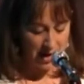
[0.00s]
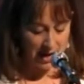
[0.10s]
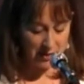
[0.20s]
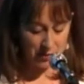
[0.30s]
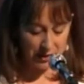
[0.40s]

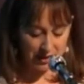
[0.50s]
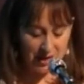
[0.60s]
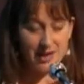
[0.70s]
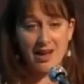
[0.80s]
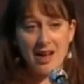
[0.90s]
Um,
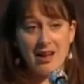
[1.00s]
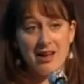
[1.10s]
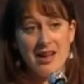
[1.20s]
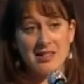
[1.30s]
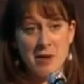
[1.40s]
really,
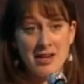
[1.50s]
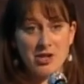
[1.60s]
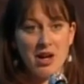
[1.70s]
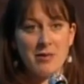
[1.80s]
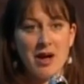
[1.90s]
uh, as my
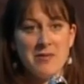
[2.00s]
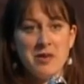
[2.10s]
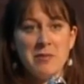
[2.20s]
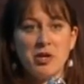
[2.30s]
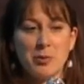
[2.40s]
job, I'm
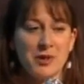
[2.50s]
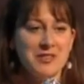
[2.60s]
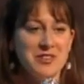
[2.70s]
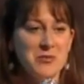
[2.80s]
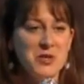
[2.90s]
the middle
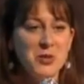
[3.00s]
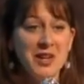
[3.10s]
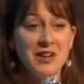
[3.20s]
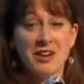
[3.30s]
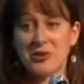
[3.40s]
person
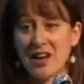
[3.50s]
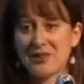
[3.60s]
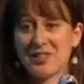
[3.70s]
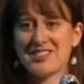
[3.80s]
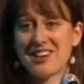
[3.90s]
between our
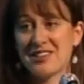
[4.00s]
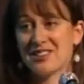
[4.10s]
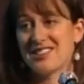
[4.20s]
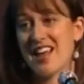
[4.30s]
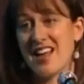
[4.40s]
graphic
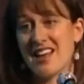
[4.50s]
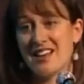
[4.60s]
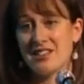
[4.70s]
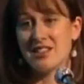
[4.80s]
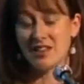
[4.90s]
designers
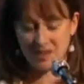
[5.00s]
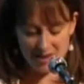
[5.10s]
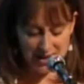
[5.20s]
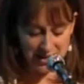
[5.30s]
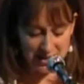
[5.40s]
and the
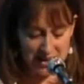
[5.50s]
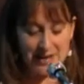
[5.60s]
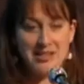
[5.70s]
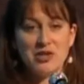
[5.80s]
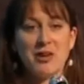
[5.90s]
client, and
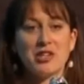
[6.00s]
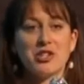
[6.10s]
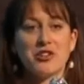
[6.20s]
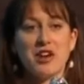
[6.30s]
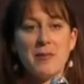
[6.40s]
I need to make
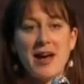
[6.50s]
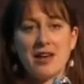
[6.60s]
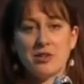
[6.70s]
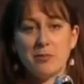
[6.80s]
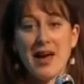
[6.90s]
sure that I
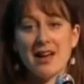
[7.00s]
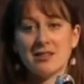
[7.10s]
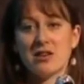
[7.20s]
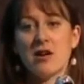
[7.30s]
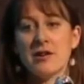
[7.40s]
pass,
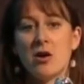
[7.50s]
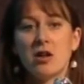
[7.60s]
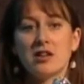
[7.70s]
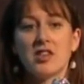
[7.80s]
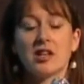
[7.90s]
pass on
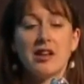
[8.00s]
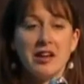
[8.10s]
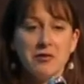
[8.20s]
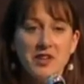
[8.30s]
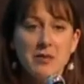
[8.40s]
all of the
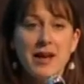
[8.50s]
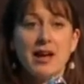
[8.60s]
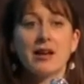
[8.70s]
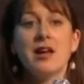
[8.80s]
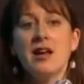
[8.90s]
client
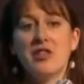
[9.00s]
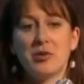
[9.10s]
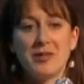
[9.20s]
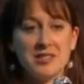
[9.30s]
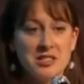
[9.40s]
feedback,
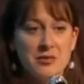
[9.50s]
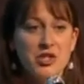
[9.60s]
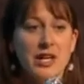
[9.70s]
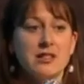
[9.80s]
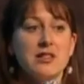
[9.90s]
their business
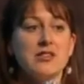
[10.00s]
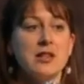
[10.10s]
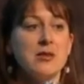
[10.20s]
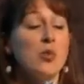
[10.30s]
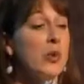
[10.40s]
objectives,
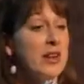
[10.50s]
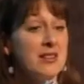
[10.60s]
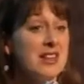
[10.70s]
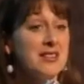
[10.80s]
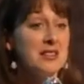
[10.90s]
and when
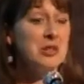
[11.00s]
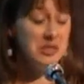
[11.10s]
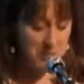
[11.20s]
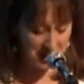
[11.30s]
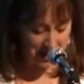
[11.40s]
things need
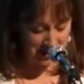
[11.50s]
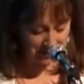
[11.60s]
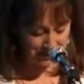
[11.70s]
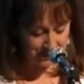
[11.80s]
to be done.